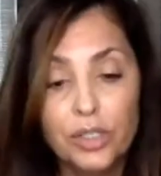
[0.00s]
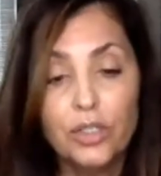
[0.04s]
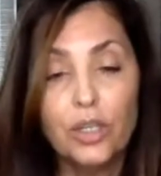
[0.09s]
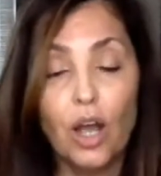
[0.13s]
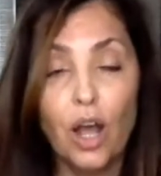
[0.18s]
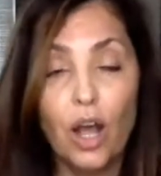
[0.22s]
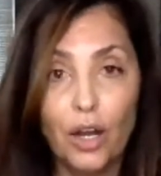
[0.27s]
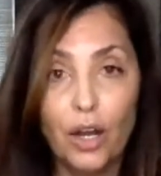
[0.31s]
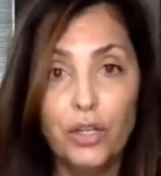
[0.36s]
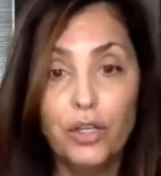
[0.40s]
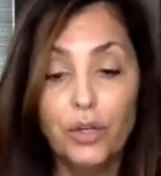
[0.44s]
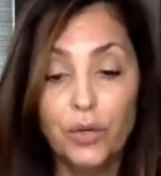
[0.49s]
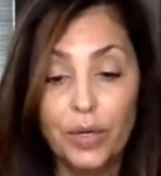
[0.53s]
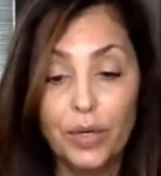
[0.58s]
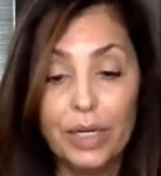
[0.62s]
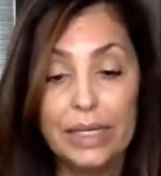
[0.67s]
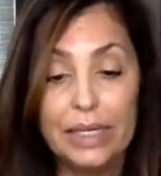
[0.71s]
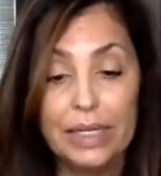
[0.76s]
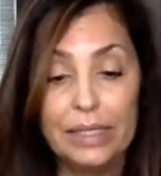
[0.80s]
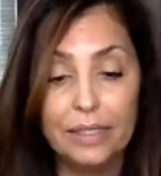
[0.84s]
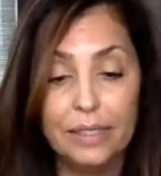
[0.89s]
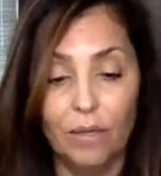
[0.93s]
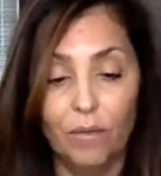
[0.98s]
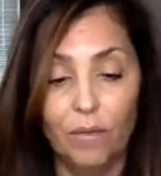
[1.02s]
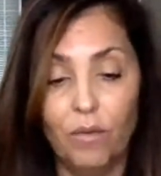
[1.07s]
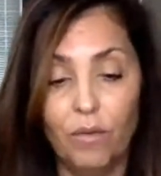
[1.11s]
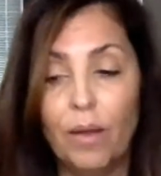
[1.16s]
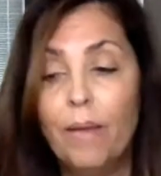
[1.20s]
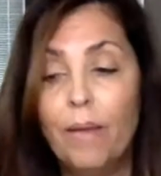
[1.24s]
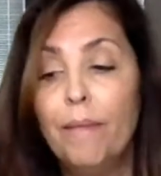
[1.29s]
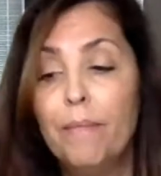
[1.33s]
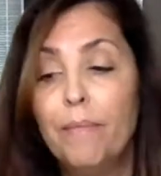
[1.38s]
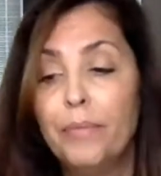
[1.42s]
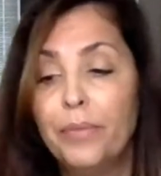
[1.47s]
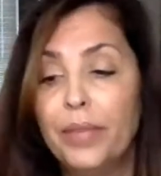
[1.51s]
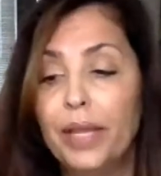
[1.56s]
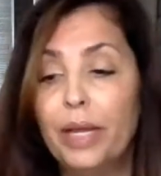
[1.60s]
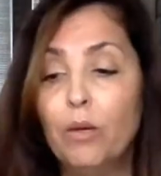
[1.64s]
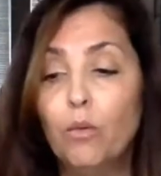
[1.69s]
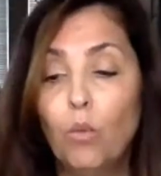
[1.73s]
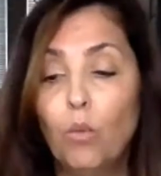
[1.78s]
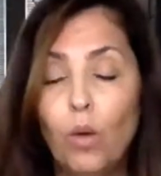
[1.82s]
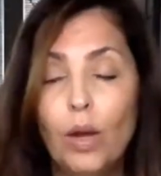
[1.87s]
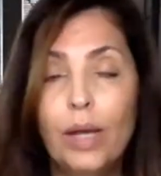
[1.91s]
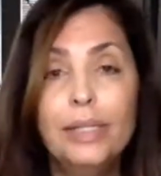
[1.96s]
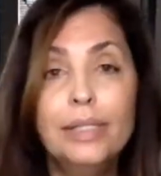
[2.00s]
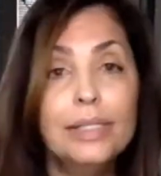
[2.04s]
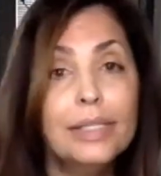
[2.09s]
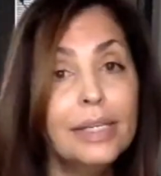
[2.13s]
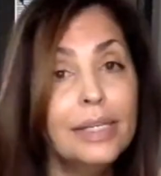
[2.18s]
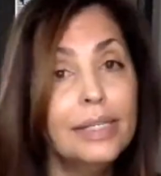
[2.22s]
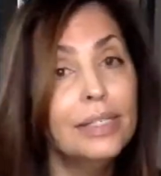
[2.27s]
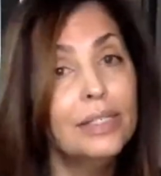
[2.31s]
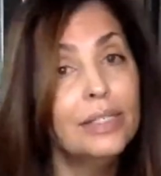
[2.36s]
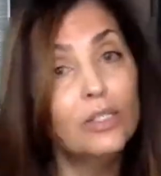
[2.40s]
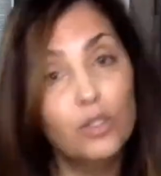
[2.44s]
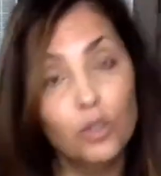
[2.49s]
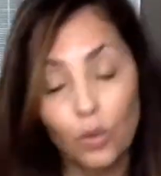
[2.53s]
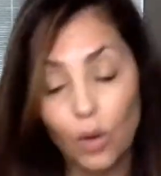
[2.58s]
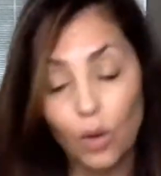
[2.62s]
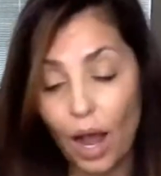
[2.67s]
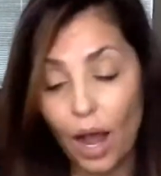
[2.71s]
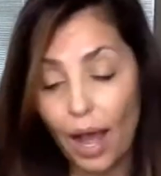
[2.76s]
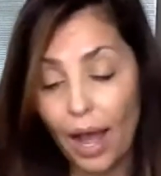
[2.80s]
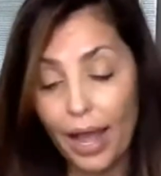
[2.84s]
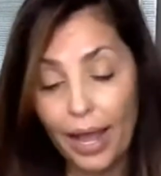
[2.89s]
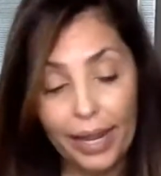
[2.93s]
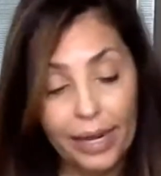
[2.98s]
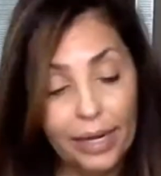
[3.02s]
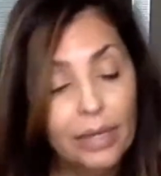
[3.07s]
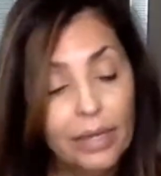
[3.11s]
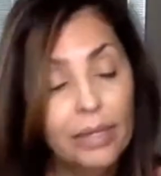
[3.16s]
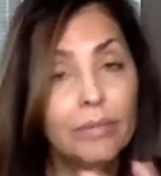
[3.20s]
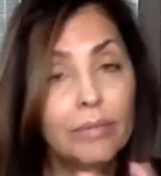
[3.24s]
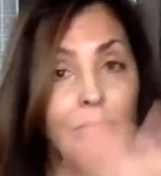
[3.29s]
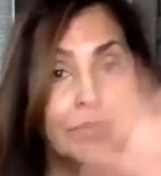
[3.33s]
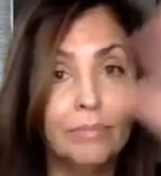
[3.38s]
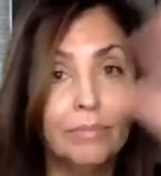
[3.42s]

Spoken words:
on your adhesive. Then once it is dried,